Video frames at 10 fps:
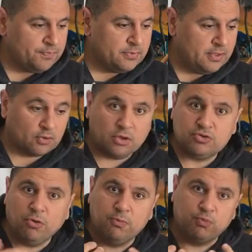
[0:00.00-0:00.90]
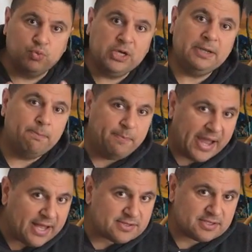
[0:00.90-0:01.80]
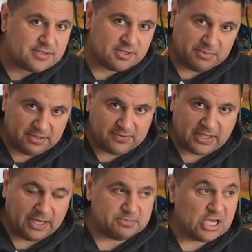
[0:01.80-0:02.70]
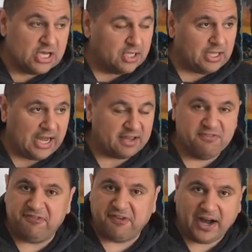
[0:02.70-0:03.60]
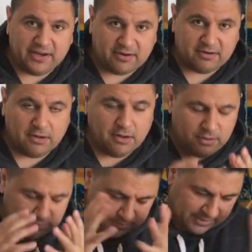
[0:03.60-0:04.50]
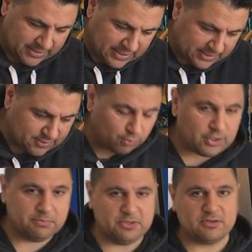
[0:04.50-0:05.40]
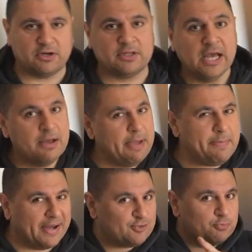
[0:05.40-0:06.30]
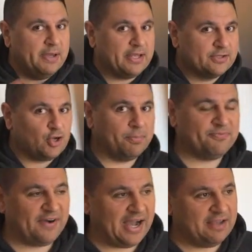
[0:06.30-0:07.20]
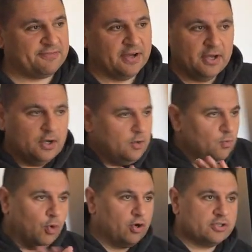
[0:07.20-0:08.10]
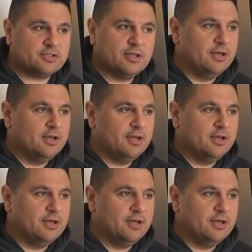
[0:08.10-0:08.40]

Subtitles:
There are also really bad system living games like Fire. Oh my god, don't get me started. Maybe I should make a top 5 worst